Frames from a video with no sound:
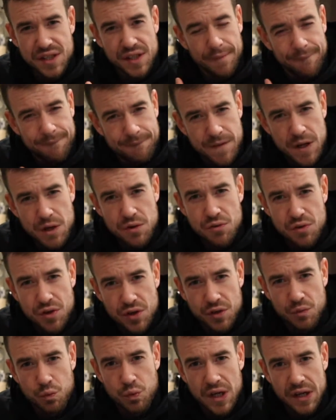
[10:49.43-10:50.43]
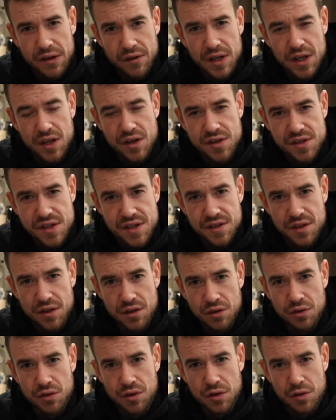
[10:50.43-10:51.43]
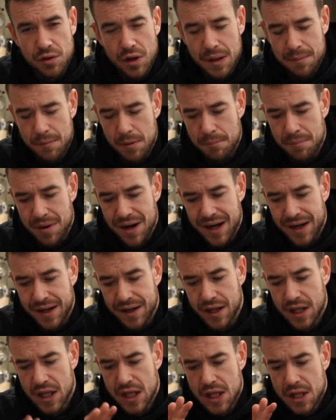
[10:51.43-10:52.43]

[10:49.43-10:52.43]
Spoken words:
You feel good wearing it because it's a Lululemon brand,